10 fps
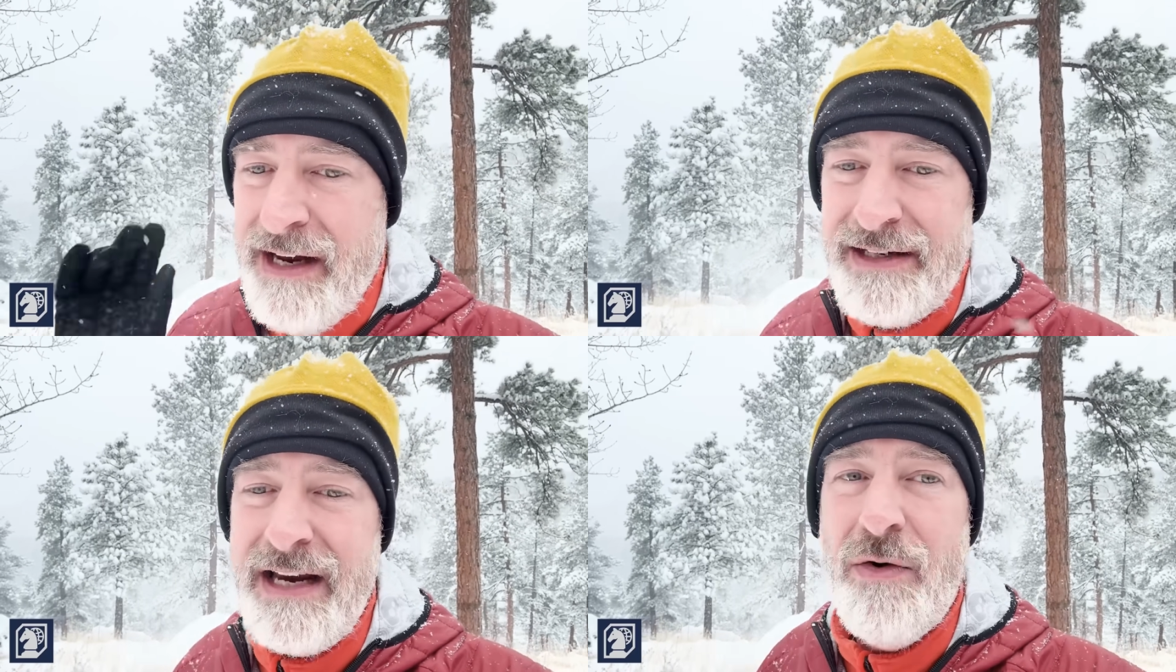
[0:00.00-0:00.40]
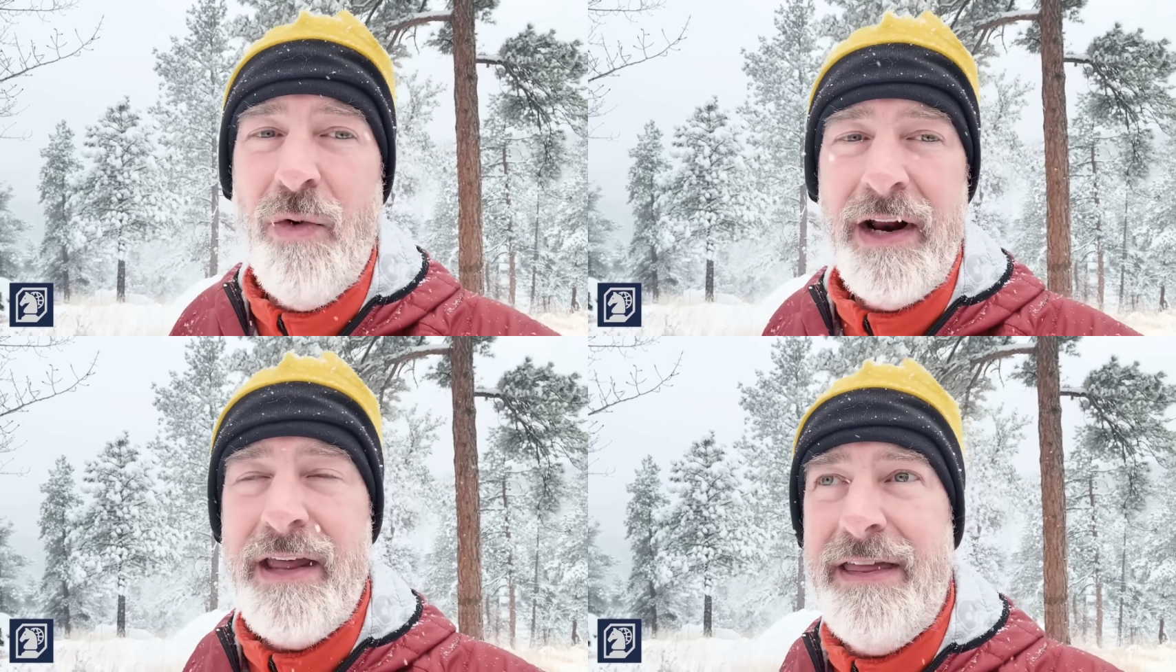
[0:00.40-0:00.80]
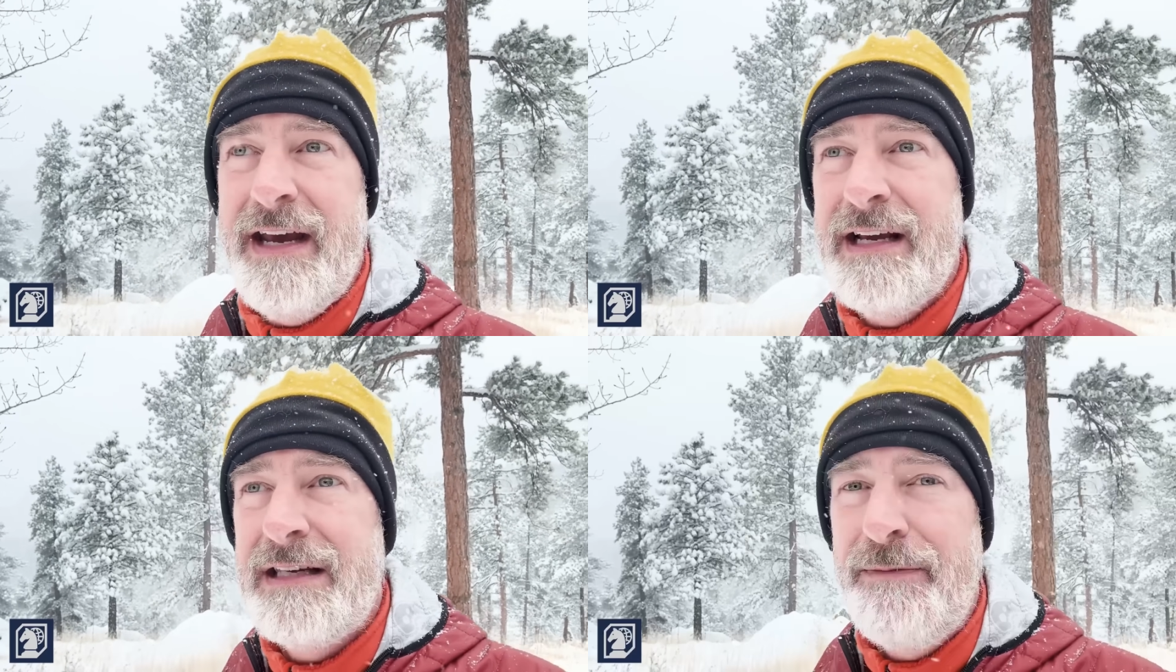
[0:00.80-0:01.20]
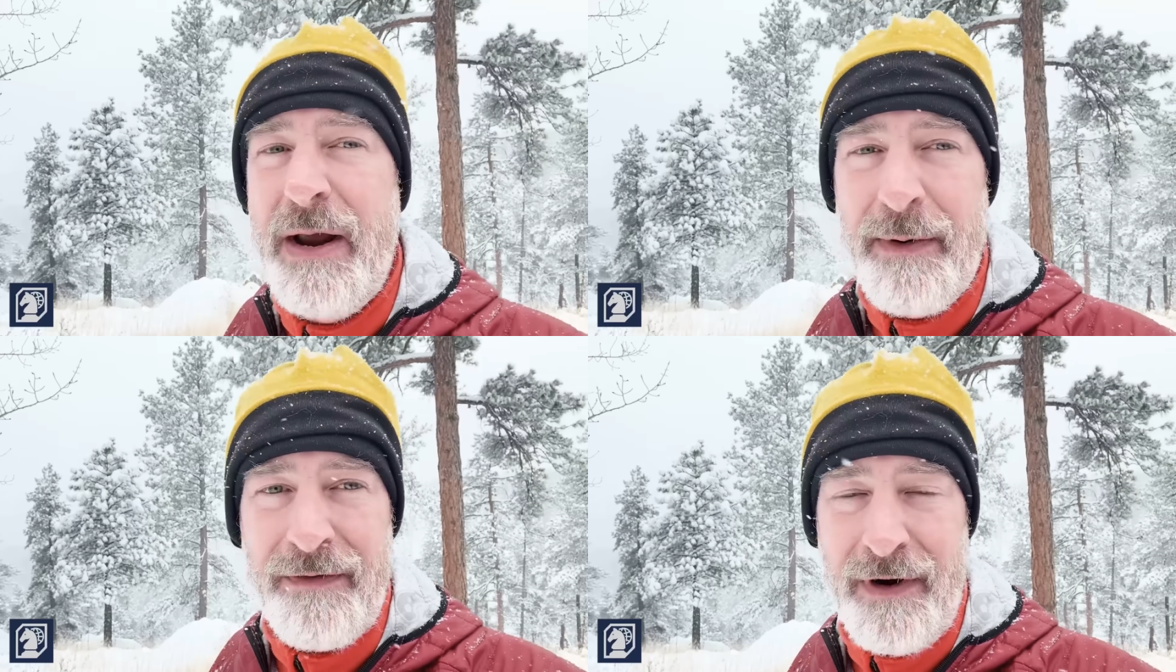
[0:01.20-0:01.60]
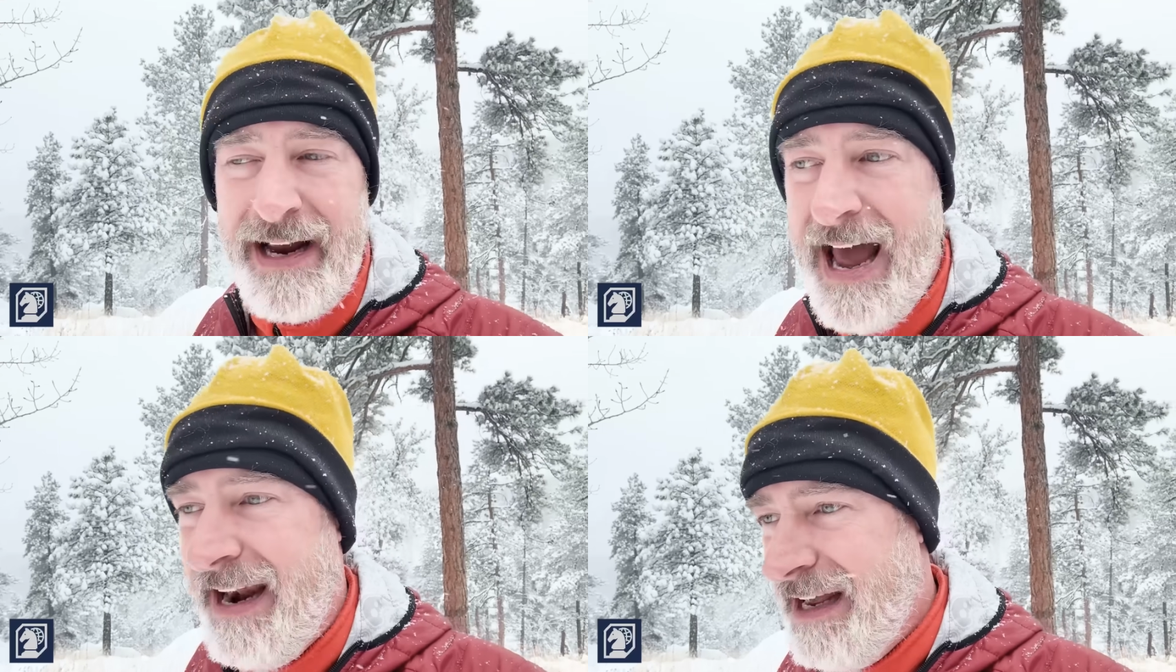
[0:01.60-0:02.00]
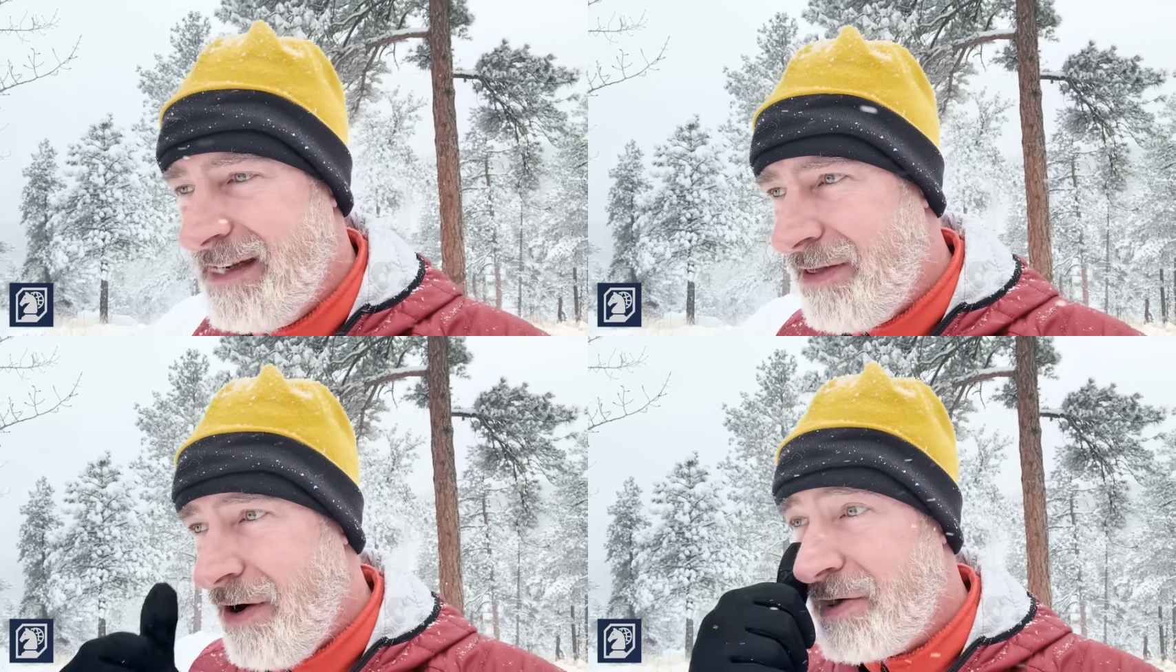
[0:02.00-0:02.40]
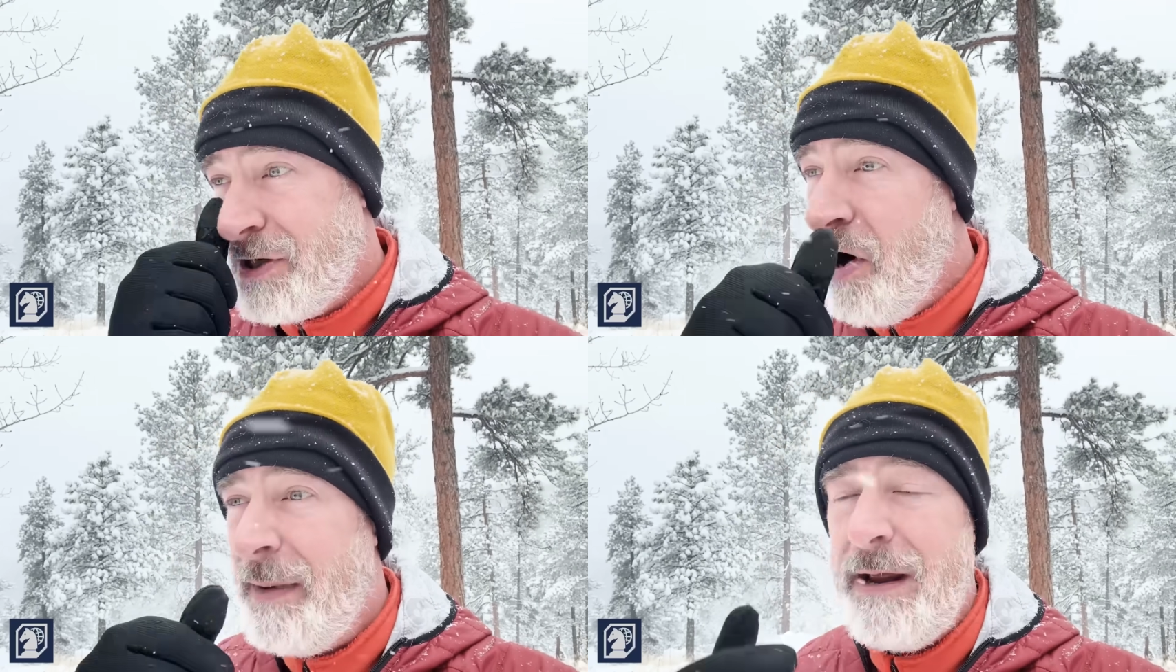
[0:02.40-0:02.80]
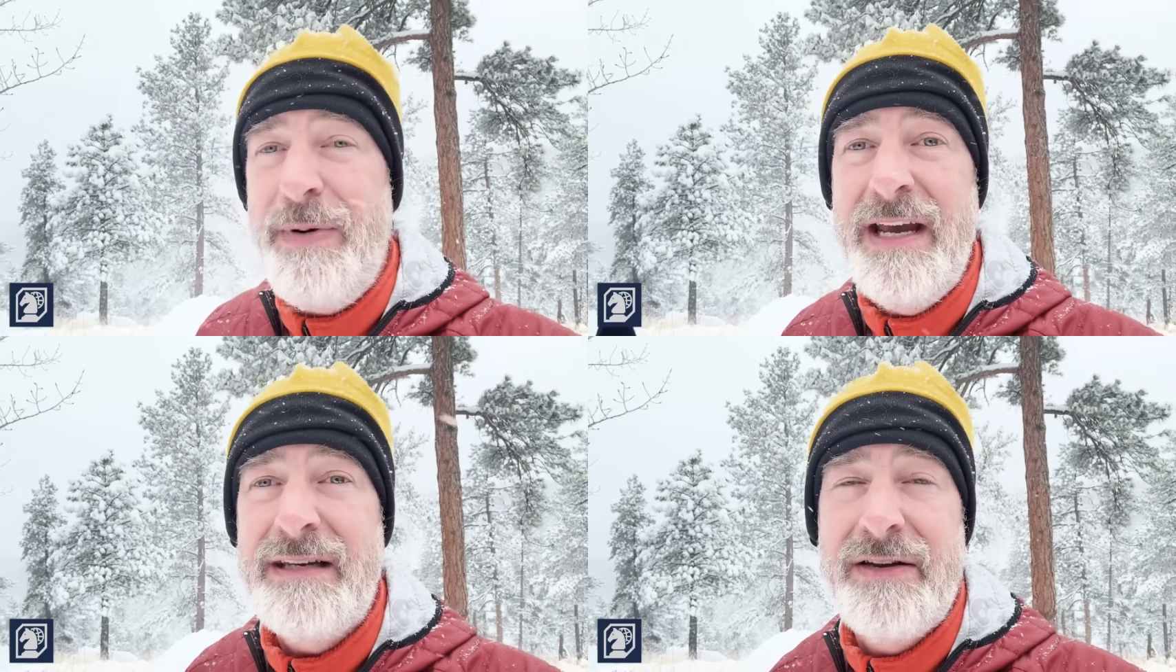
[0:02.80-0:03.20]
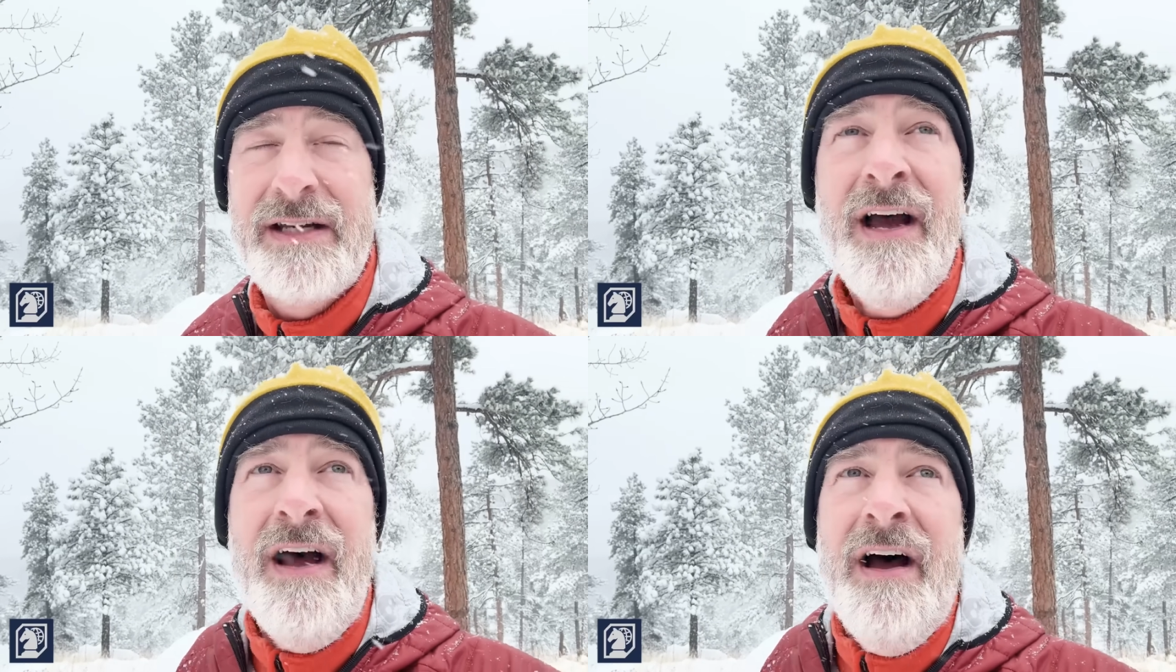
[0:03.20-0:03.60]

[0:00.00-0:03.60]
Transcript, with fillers: You see, one of the things that people forget is that there are so many pieces